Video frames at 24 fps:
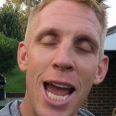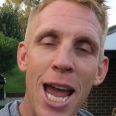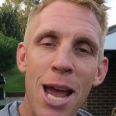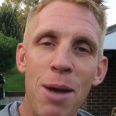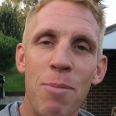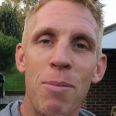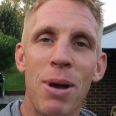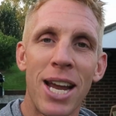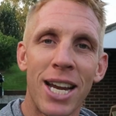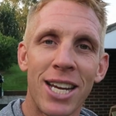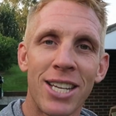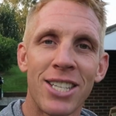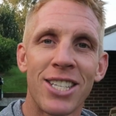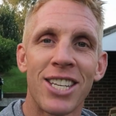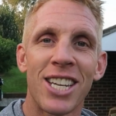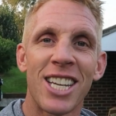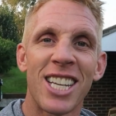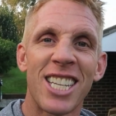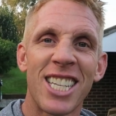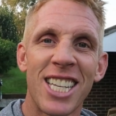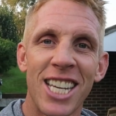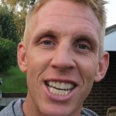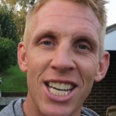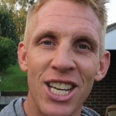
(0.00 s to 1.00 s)
MX
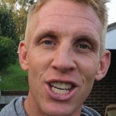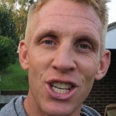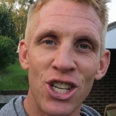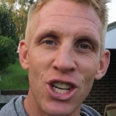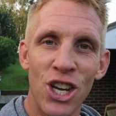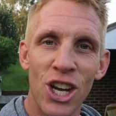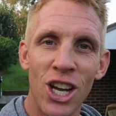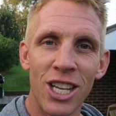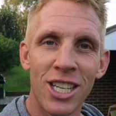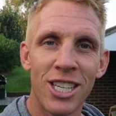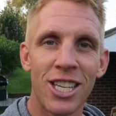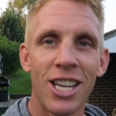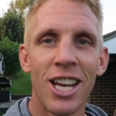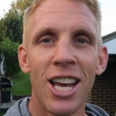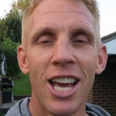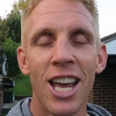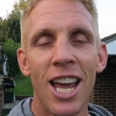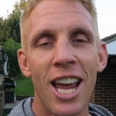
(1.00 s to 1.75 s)
t-shirt